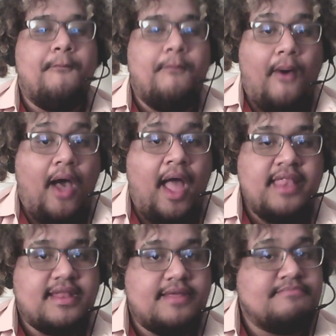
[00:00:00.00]
But
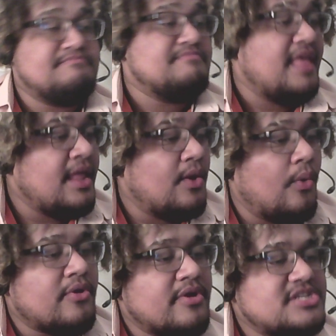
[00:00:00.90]
in
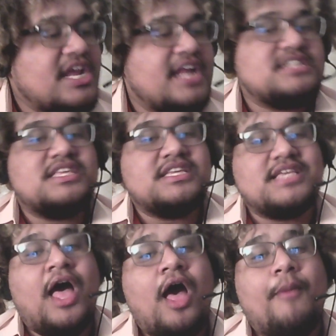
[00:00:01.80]
order to change things
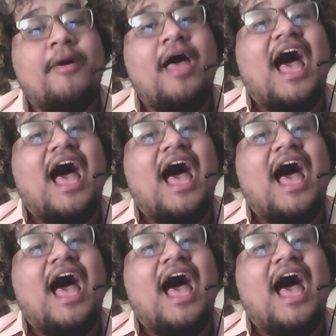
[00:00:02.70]
up,